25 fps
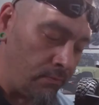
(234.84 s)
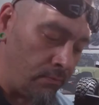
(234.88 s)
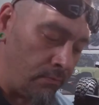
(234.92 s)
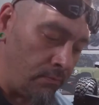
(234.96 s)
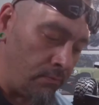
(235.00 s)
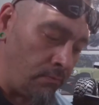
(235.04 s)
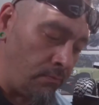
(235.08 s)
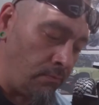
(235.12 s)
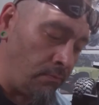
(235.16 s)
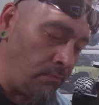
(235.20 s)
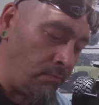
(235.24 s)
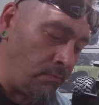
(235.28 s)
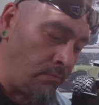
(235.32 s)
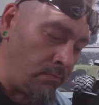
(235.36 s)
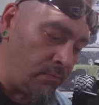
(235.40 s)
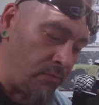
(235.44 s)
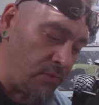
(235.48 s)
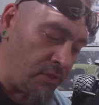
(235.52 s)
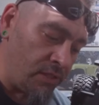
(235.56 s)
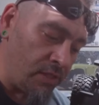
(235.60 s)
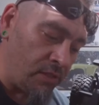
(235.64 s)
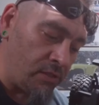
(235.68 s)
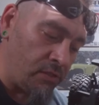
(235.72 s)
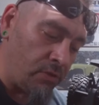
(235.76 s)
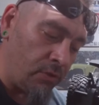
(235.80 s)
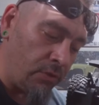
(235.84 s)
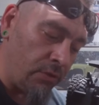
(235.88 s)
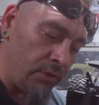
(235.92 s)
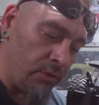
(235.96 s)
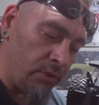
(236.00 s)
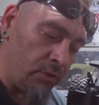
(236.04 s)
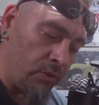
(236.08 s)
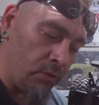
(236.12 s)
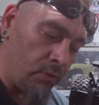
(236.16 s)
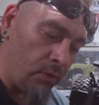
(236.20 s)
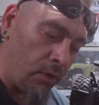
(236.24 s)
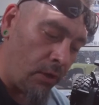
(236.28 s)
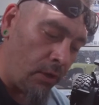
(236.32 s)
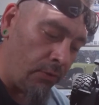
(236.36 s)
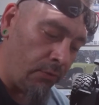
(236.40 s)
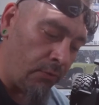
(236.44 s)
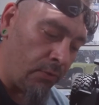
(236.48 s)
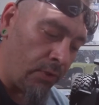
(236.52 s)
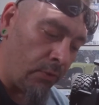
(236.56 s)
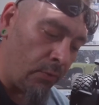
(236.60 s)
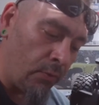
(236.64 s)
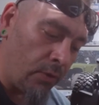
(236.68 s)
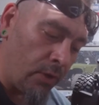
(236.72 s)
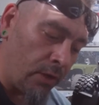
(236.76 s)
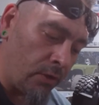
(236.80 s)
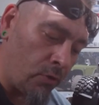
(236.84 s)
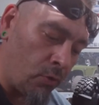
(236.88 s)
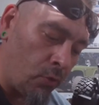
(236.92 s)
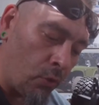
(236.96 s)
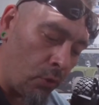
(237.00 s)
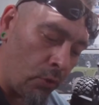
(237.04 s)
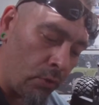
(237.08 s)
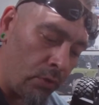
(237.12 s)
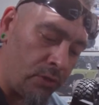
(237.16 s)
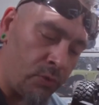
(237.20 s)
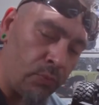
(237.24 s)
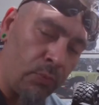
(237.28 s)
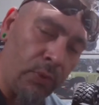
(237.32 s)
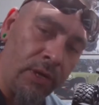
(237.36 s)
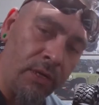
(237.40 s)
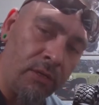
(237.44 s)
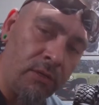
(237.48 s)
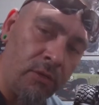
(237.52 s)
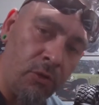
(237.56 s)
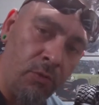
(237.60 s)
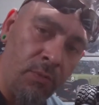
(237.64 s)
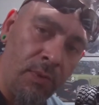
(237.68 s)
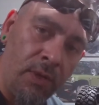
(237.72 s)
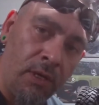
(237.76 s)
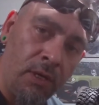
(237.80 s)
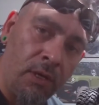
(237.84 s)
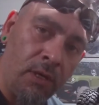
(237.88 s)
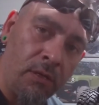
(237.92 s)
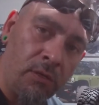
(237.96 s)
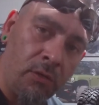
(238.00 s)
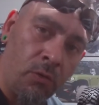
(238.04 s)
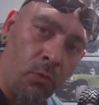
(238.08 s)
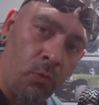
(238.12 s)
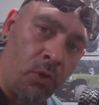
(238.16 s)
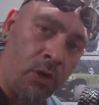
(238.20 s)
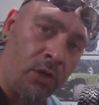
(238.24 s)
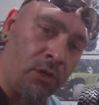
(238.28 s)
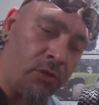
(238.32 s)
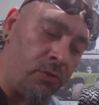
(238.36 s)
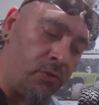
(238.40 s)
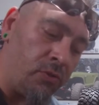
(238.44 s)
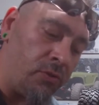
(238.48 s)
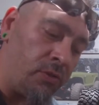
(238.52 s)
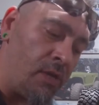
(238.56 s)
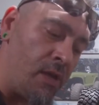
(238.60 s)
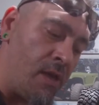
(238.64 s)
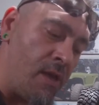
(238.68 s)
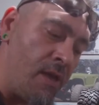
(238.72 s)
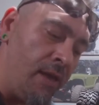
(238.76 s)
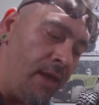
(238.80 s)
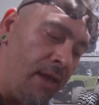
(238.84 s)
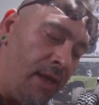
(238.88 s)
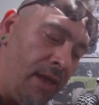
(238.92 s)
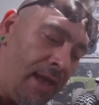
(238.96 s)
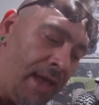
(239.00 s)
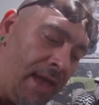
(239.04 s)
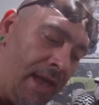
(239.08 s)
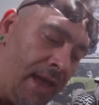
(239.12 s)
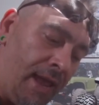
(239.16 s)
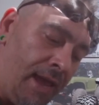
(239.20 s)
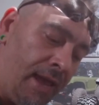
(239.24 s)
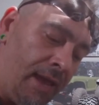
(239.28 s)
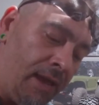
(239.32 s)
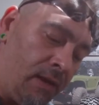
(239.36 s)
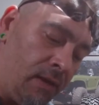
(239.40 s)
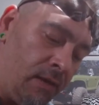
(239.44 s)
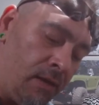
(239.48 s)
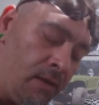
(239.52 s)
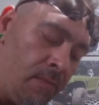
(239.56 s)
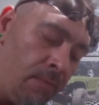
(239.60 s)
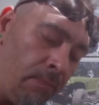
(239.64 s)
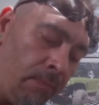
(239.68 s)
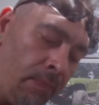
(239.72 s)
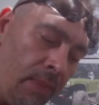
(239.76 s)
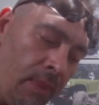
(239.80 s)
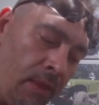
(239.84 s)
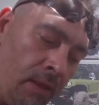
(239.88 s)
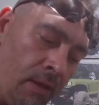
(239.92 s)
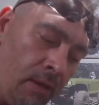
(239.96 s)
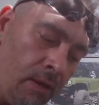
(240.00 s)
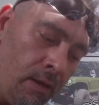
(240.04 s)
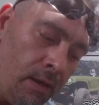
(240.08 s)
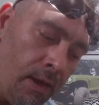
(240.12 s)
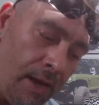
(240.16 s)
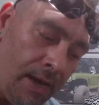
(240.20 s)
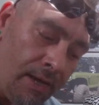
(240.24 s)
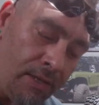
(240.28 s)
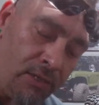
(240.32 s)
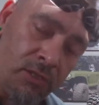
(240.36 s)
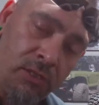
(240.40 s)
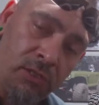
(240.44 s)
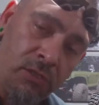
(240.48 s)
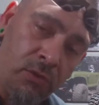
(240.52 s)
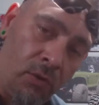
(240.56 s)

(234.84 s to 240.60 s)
632 all thread rod, 1/4 inch brake tubing, nuts and washers, and I just